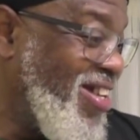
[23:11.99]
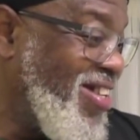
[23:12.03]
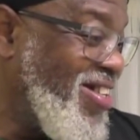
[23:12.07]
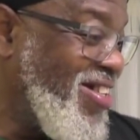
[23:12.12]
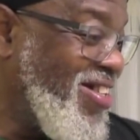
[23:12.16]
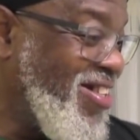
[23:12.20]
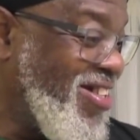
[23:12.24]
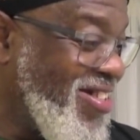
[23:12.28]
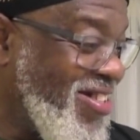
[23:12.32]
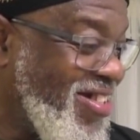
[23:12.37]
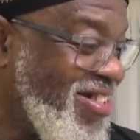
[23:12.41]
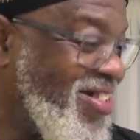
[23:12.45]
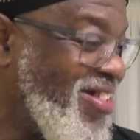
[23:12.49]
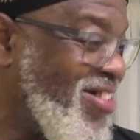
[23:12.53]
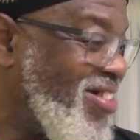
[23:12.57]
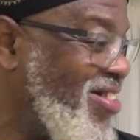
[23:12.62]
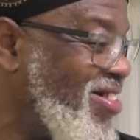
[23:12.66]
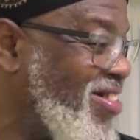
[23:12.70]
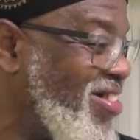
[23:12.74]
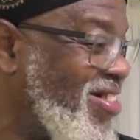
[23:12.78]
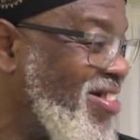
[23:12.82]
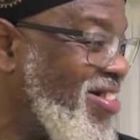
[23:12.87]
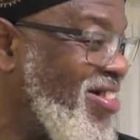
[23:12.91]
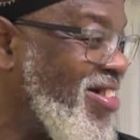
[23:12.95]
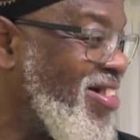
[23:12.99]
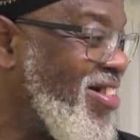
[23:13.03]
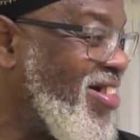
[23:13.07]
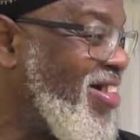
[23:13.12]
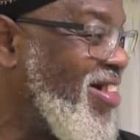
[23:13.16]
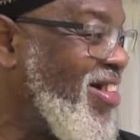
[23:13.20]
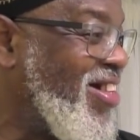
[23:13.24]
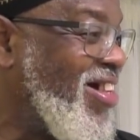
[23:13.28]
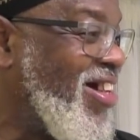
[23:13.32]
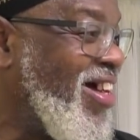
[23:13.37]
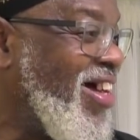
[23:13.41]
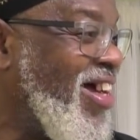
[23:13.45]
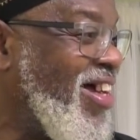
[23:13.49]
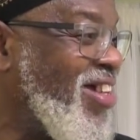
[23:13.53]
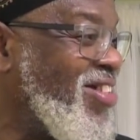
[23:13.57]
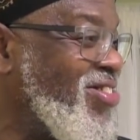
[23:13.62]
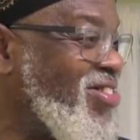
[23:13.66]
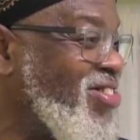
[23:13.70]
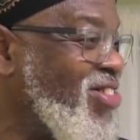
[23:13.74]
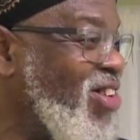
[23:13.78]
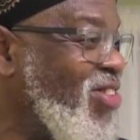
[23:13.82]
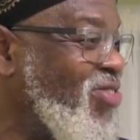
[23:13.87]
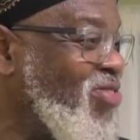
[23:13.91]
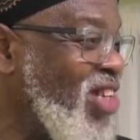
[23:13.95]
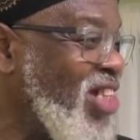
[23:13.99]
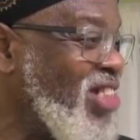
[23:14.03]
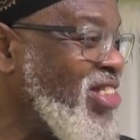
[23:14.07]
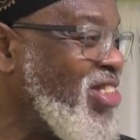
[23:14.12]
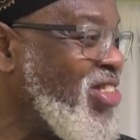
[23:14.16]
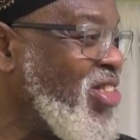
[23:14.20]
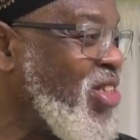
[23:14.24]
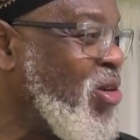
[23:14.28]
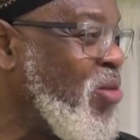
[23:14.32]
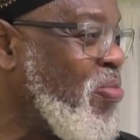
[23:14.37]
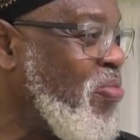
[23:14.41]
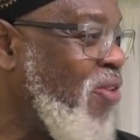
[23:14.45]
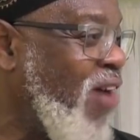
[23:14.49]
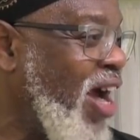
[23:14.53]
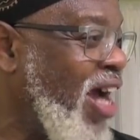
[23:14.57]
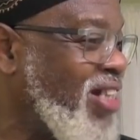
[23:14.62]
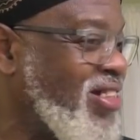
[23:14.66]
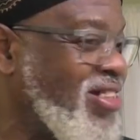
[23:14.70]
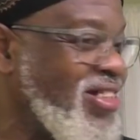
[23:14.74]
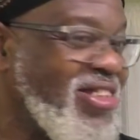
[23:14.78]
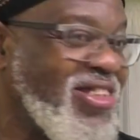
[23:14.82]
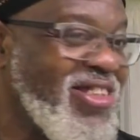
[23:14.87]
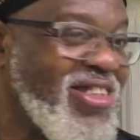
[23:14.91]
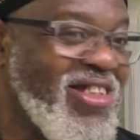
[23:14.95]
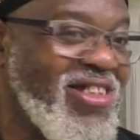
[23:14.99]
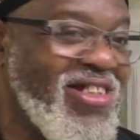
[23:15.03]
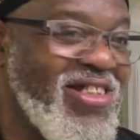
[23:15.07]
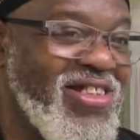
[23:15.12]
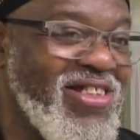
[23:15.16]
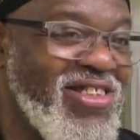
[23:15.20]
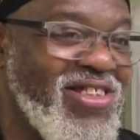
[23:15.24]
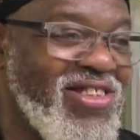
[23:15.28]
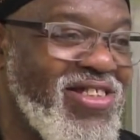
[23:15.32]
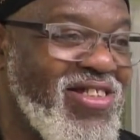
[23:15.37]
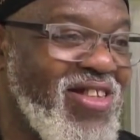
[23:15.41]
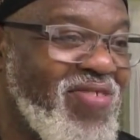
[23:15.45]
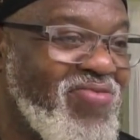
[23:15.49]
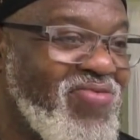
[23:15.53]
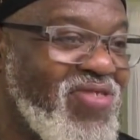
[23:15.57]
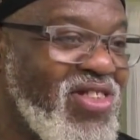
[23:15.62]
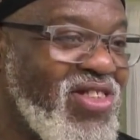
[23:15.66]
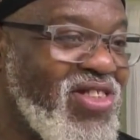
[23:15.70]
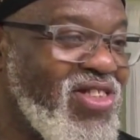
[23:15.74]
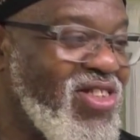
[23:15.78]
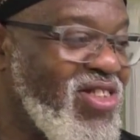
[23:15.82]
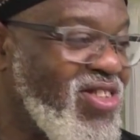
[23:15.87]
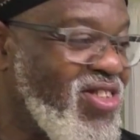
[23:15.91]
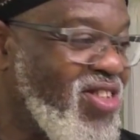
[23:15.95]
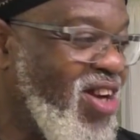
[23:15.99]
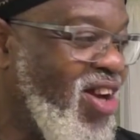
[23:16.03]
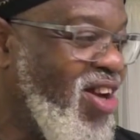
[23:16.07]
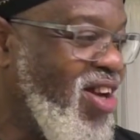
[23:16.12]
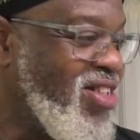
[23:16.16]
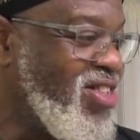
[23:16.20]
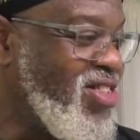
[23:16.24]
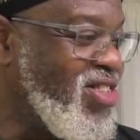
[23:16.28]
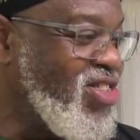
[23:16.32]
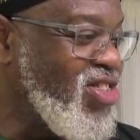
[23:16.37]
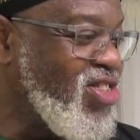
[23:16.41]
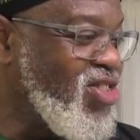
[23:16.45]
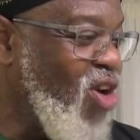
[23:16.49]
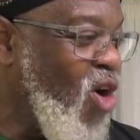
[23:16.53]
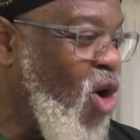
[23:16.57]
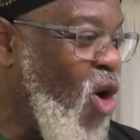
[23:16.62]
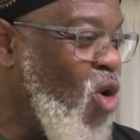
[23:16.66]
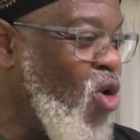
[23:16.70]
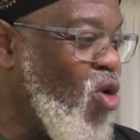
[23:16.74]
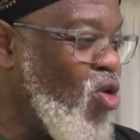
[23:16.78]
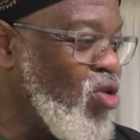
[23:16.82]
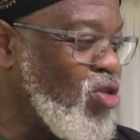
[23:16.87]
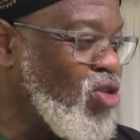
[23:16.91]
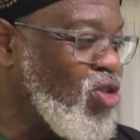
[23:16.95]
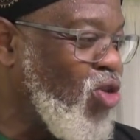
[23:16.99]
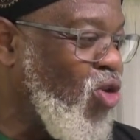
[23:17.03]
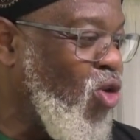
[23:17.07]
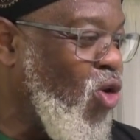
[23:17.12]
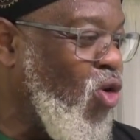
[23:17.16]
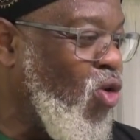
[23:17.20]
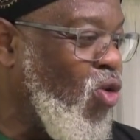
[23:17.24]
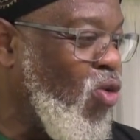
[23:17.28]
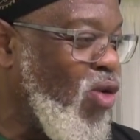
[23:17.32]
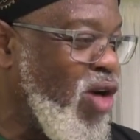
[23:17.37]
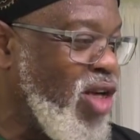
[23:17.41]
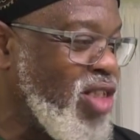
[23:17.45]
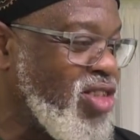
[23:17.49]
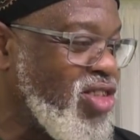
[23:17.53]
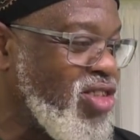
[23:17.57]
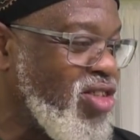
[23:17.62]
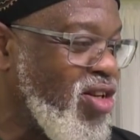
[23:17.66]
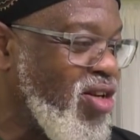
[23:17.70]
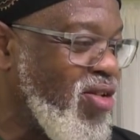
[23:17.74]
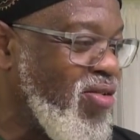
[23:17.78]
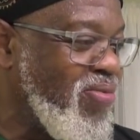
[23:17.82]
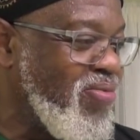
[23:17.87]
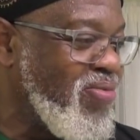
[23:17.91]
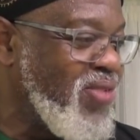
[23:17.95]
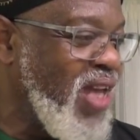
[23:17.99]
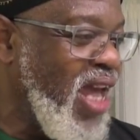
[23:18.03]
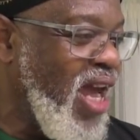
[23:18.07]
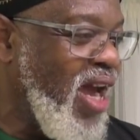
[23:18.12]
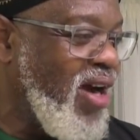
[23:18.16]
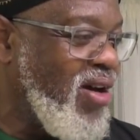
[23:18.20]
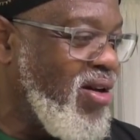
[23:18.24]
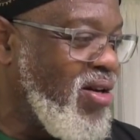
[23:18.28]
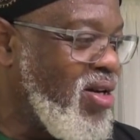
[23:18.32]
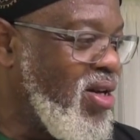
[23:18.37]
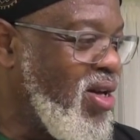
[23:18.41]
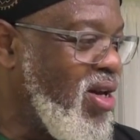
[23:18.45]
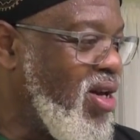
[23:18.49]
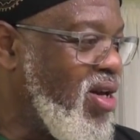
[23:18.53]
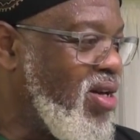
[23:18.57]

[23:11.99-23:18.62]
I don't know if they still practicing this stuff. This is the old school wisdom now.